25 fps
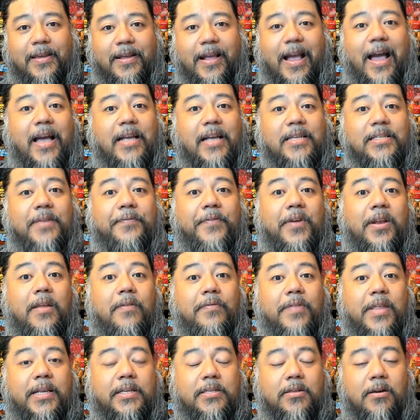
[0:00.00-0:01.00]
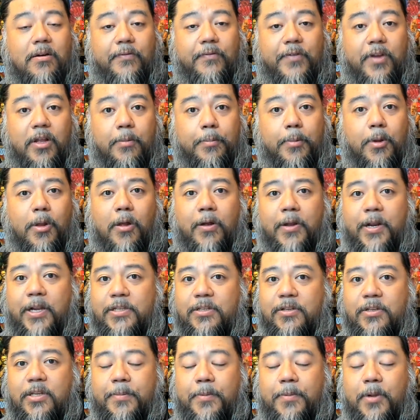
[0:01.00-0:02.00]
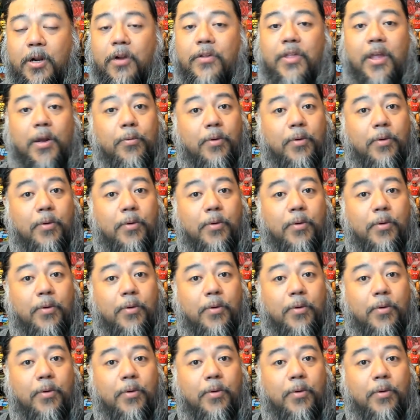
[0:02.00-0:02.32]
Guys, if any of these are available on Entertainment Earth,